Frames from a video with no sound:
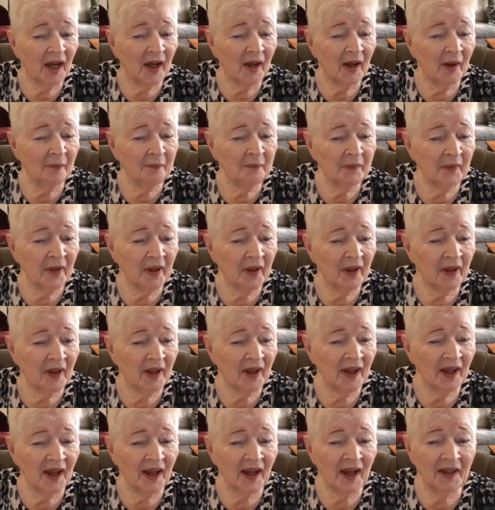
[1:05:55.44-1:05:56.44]

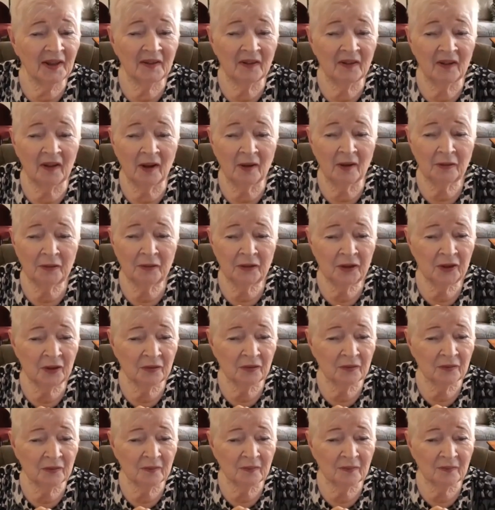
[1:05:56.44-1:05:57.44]
I'd love
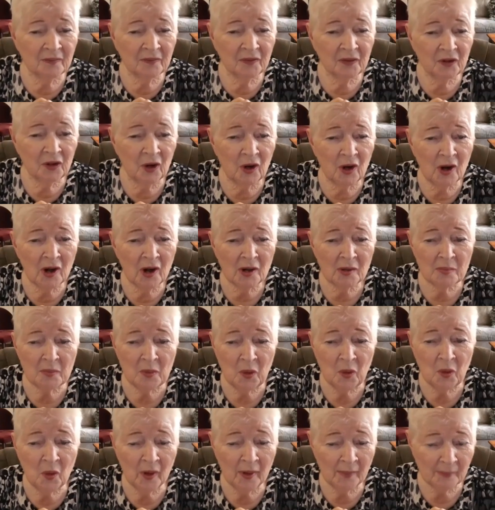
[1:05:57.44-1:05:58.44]
to talk
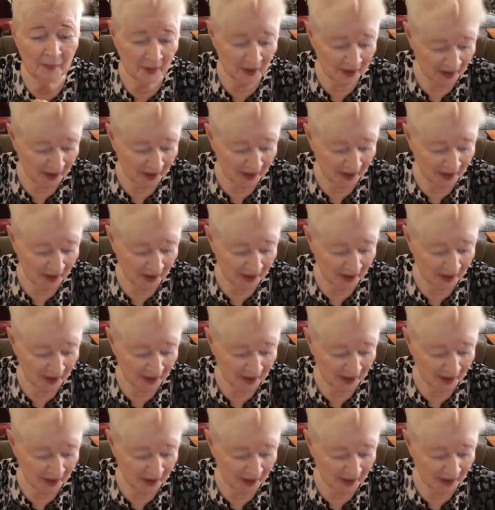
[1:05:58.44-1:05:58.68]
more,